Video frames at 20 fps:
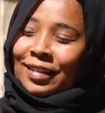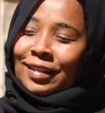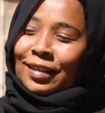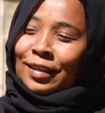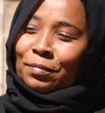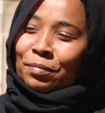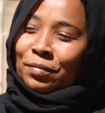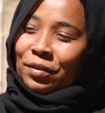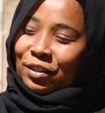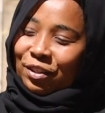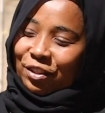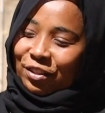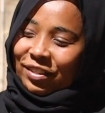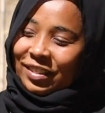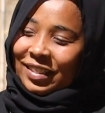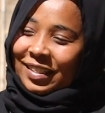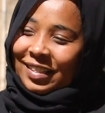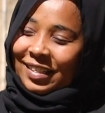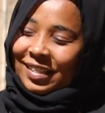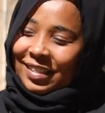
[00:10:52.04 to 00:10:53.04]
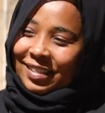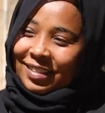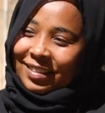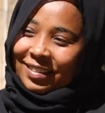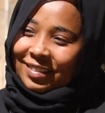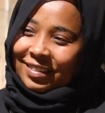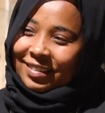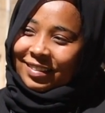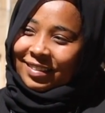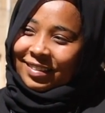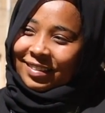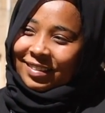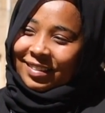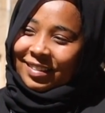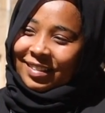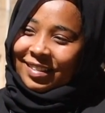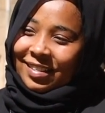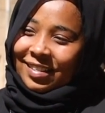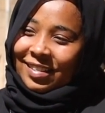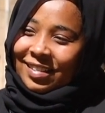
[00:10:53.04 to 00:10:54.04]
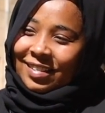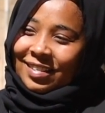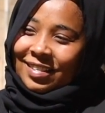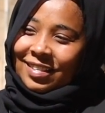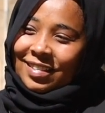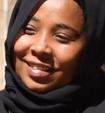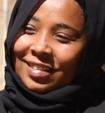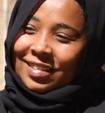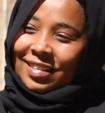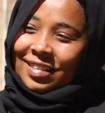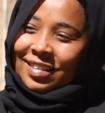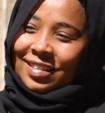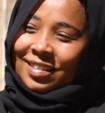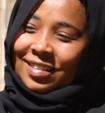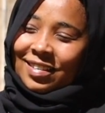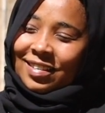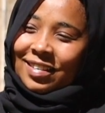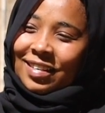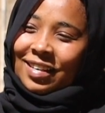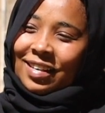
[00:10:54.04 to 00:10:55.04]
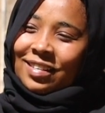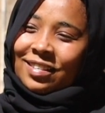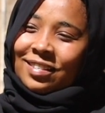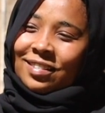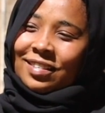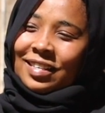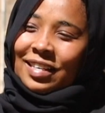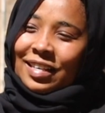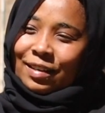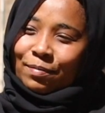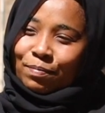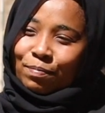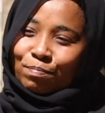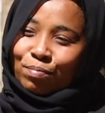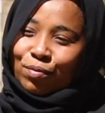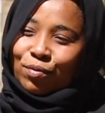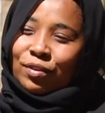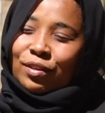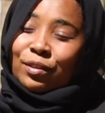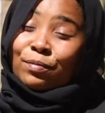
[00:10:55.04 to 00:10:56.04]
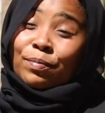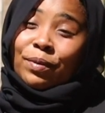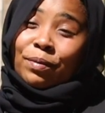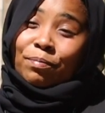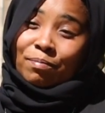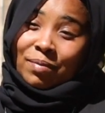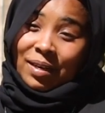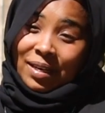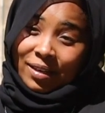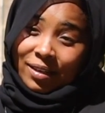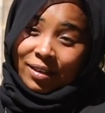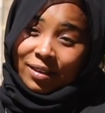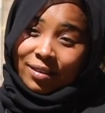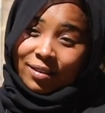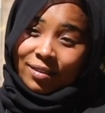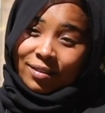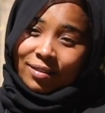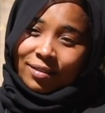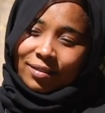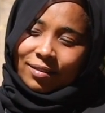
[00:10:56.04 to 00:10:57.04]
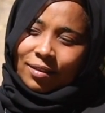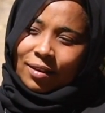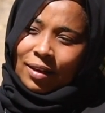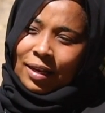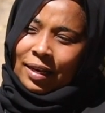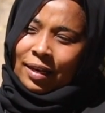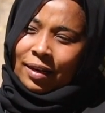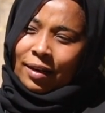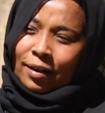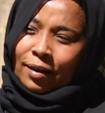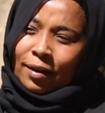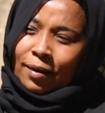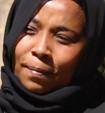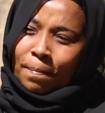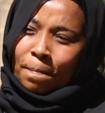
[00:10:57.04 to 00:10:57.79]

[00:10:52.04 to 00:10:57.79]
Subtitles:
Emotionally, it really pulled me back, and